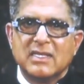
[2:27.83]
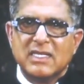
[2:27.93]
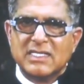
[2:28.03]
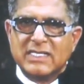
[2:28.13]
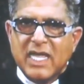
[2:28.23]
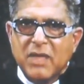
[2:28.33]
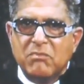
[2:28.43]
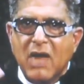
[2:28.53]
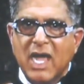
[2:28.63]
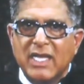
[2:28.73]
The
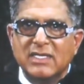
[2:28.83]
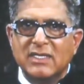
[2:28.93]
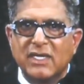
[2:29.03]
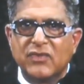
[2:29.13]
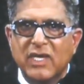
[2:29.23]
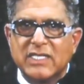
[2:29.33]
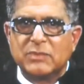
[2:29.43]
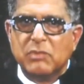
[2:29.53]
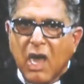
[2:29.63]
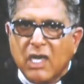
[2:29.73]
same mind that
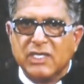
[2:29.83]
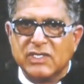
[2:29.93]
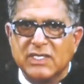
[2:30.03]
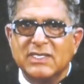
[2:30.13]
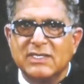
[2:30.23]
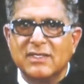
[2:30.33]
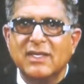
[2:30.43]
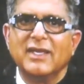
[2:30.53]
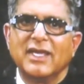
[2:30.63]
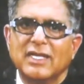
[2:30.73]
creates
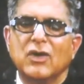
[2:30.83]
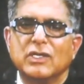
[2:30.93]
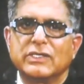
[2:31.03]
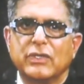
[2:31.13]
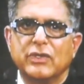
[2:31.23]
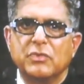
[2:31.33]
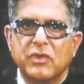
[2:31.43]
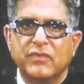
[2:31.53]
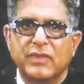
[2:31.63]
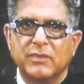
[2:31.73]
blockages can also
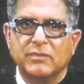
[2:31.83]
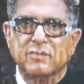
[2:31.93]
remove them.